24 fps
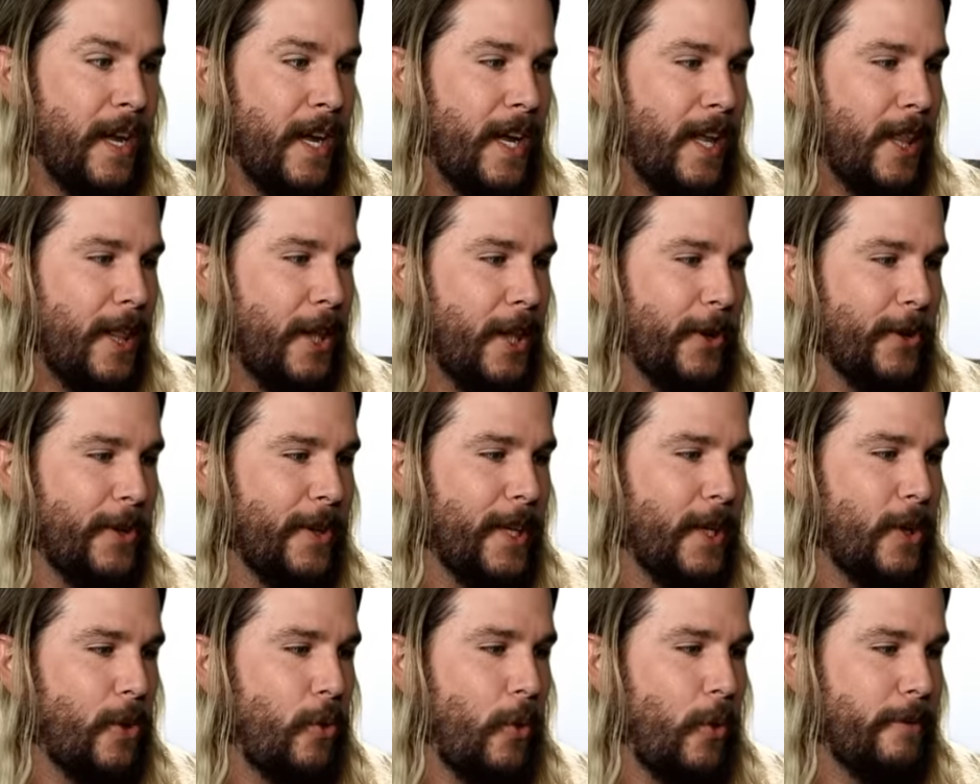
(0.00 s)
They're the
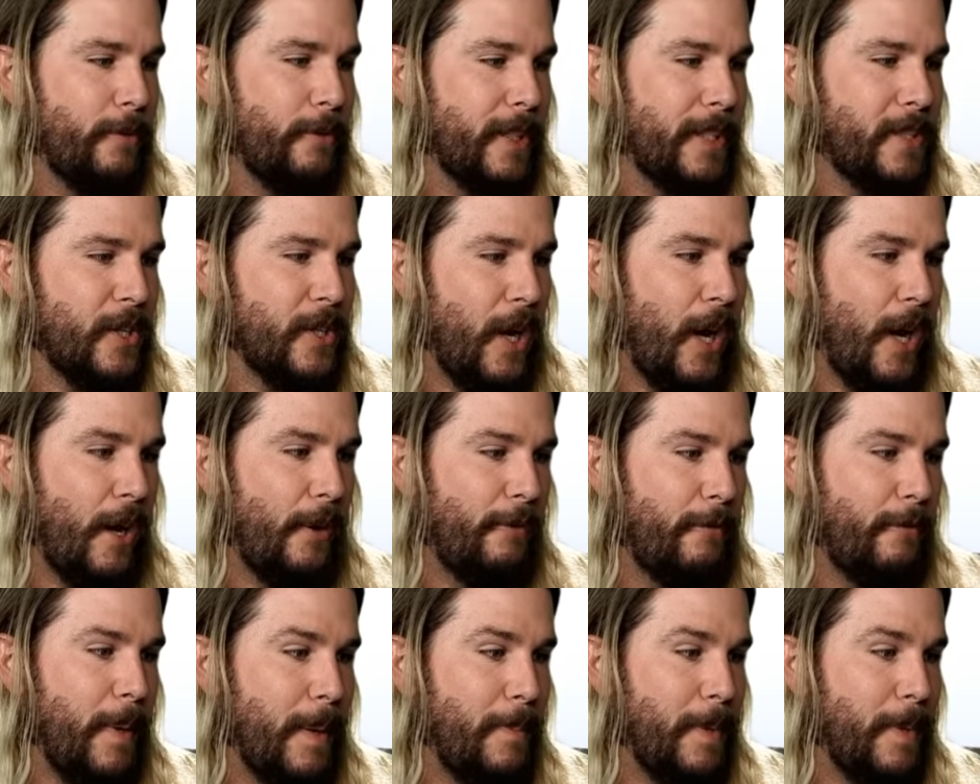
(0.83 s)
equivalent
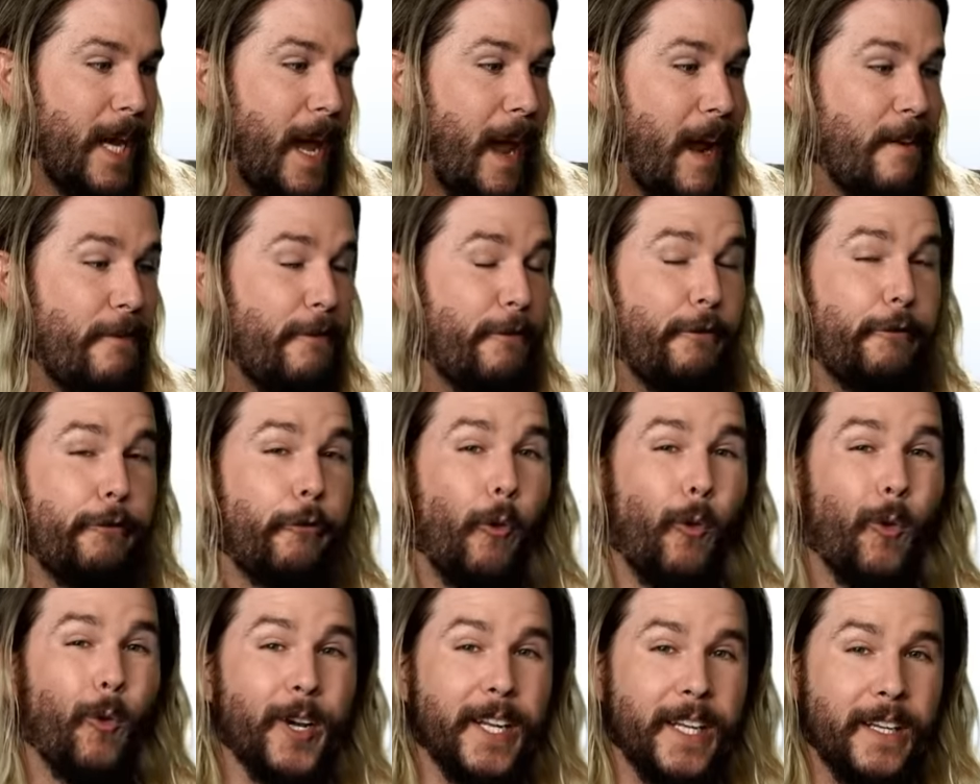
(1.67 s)
of maybe a
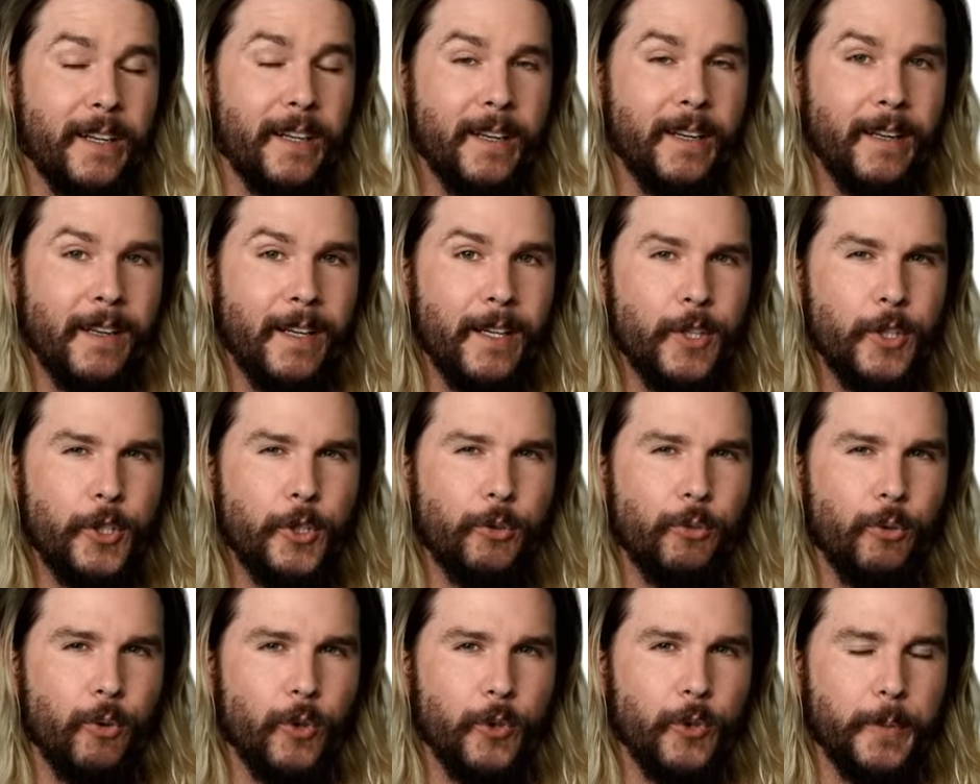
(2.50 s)
40
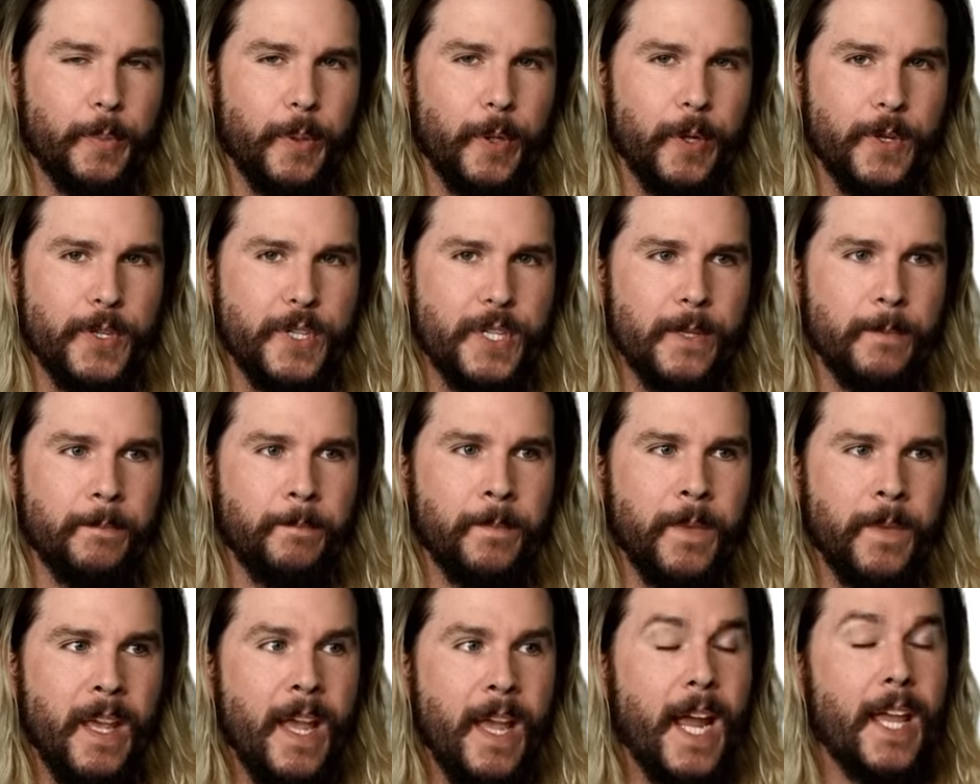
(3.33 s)
year old person.
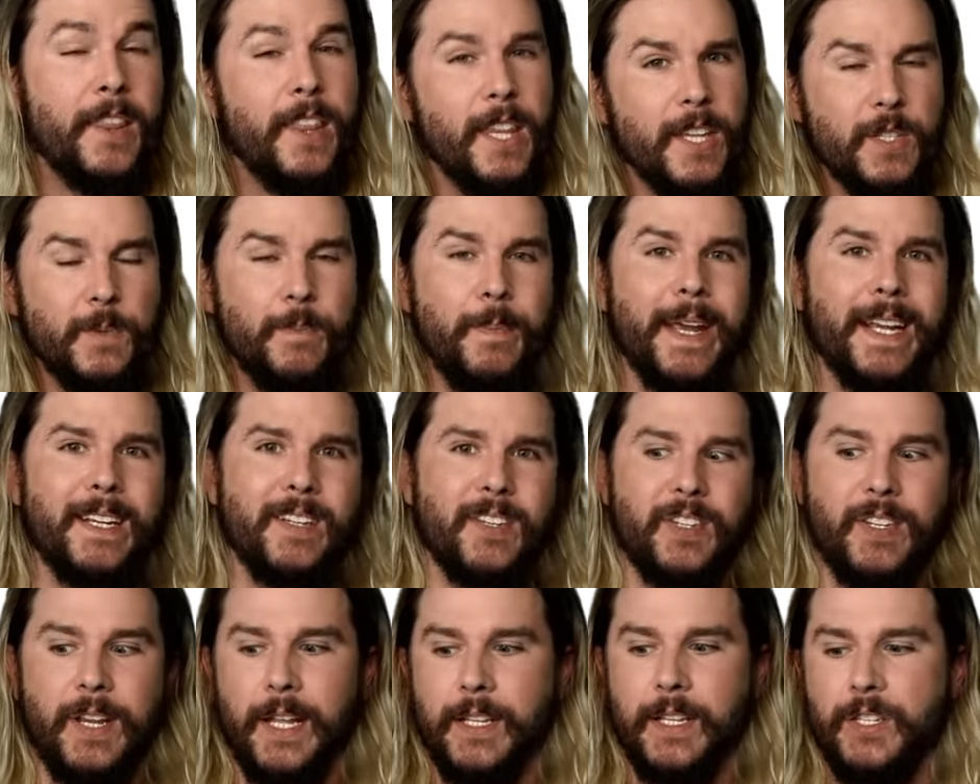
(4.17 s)
And this makes
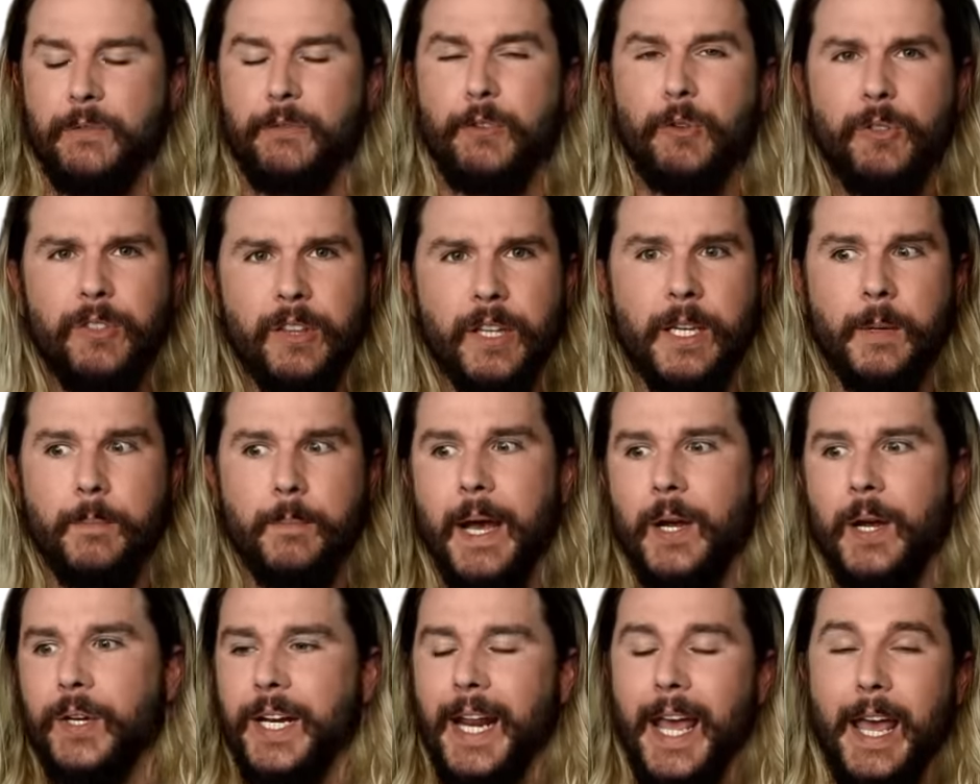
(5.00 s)
sense if you think
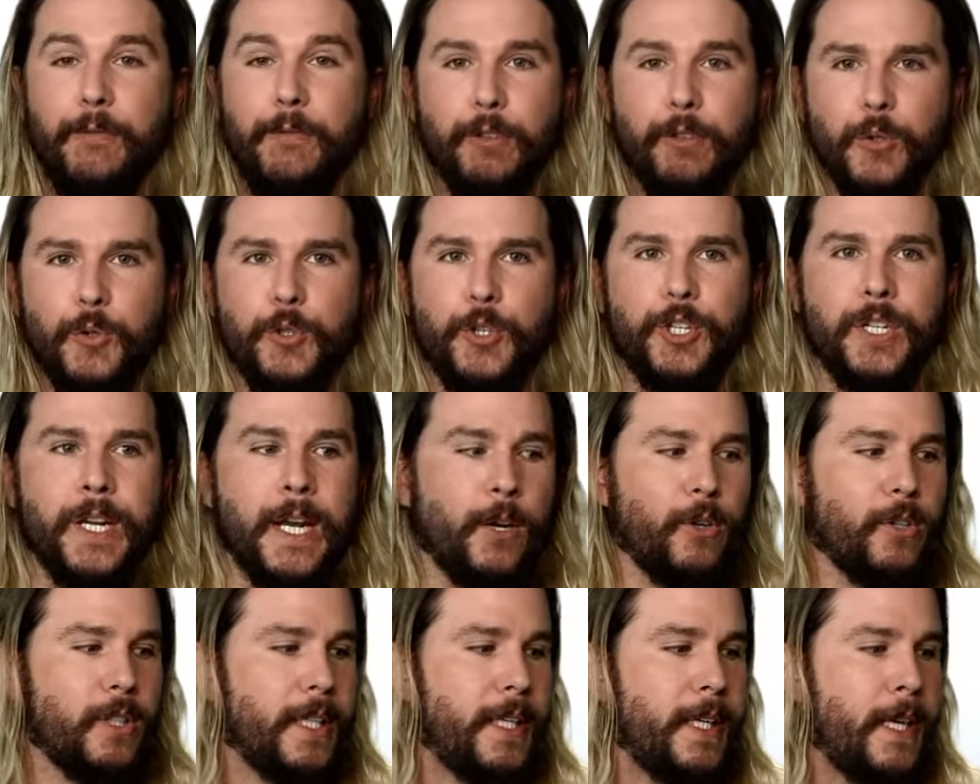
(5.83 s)
about it
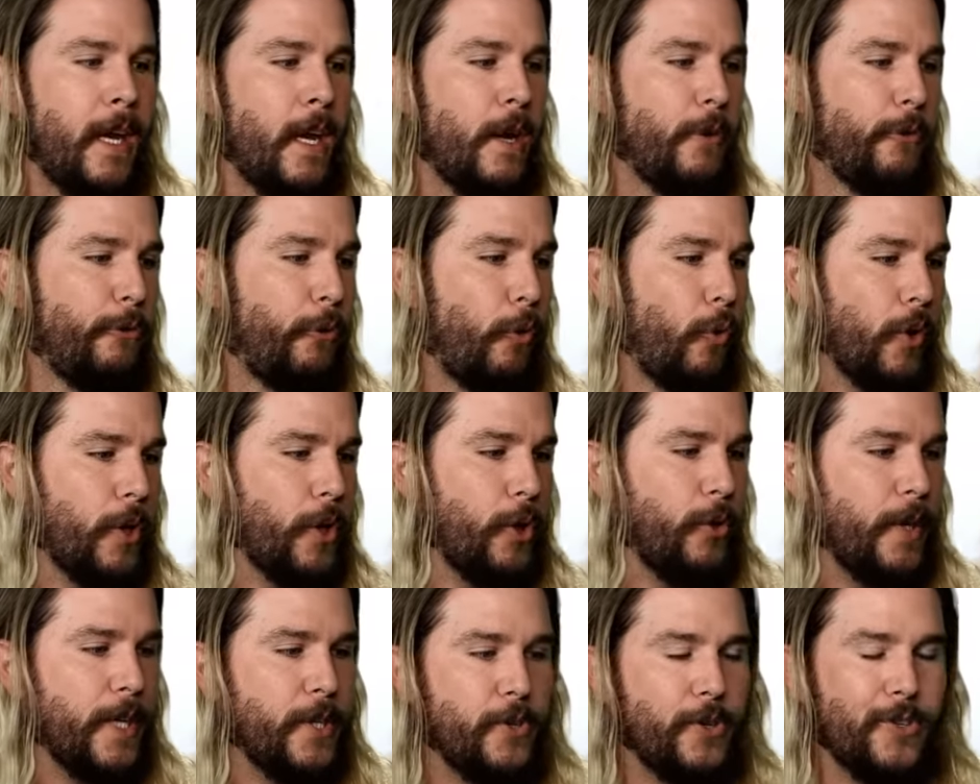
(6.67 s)
evolutionarily for
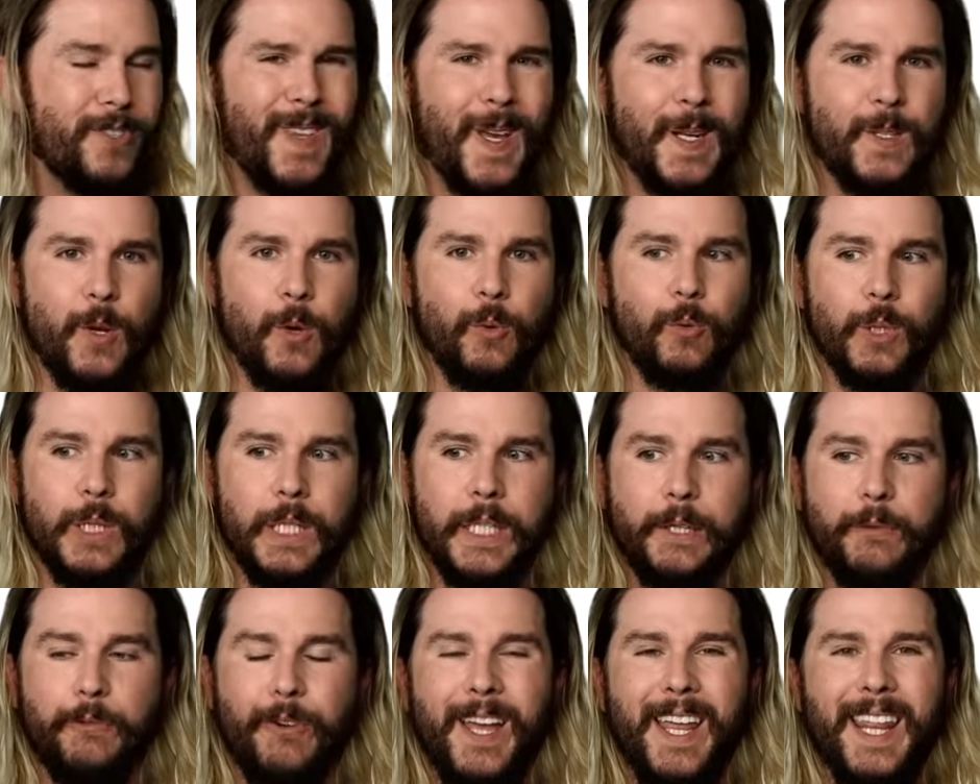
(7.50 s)
creatures that don't
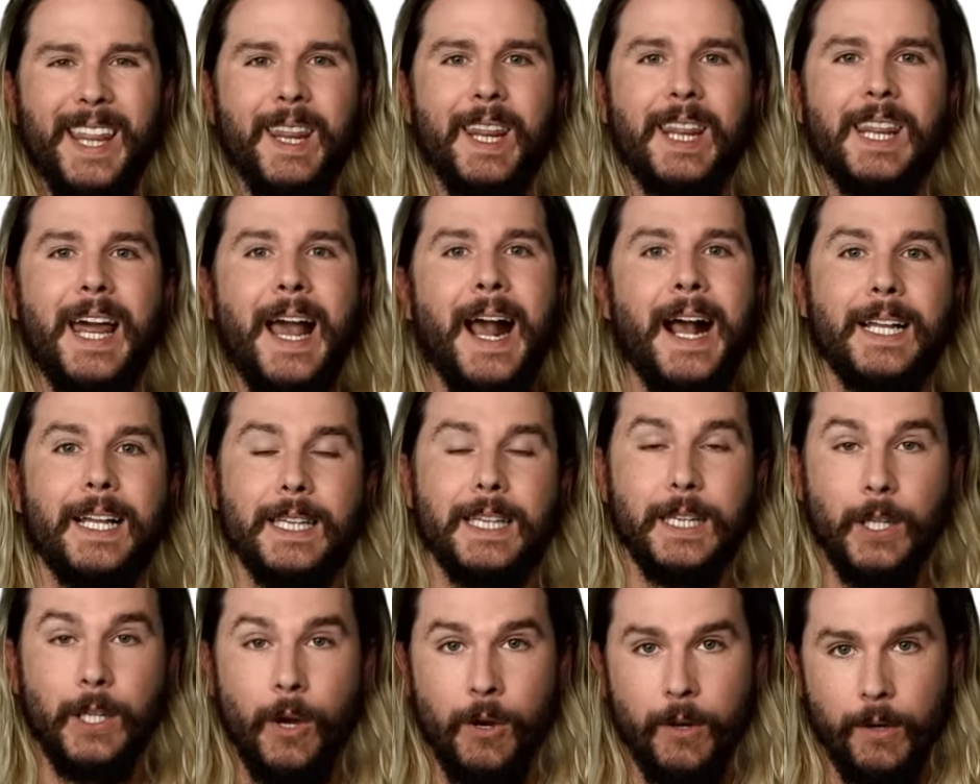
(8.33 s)
live that
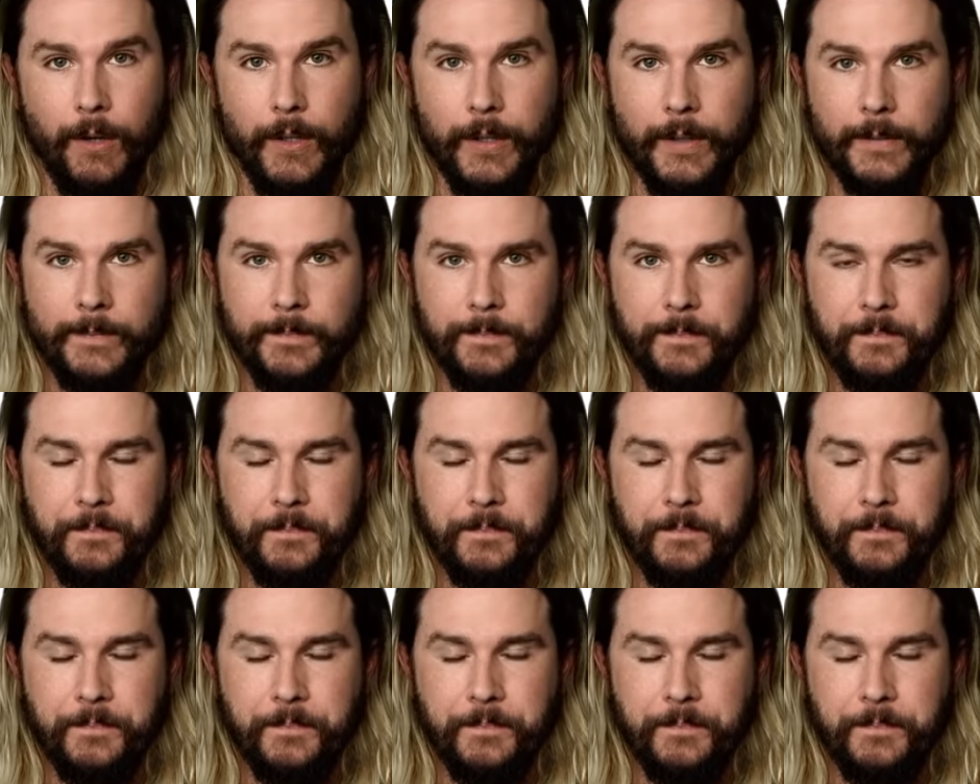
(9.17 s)
long.